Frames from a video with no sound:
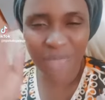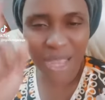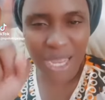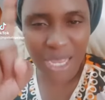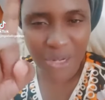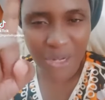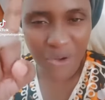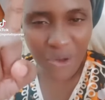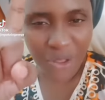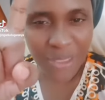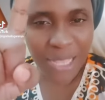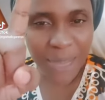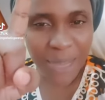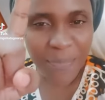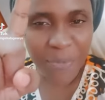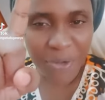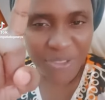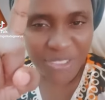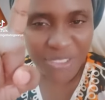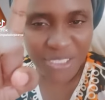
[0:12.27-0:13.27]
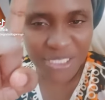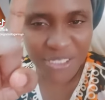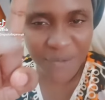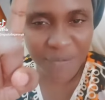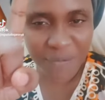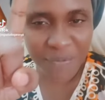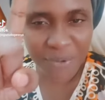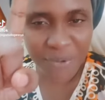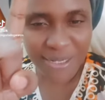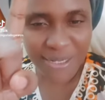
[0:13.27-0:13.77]
Another
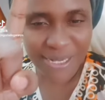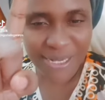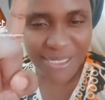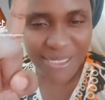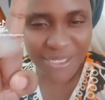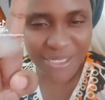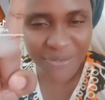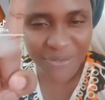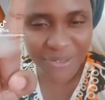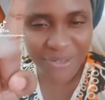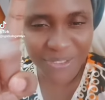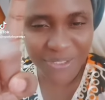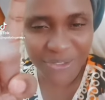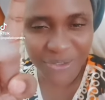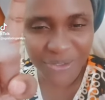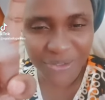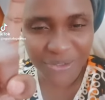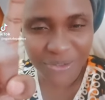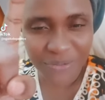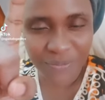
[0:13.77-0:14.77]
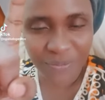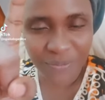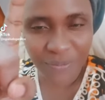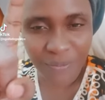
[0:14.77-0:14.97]
positive pregnancy result.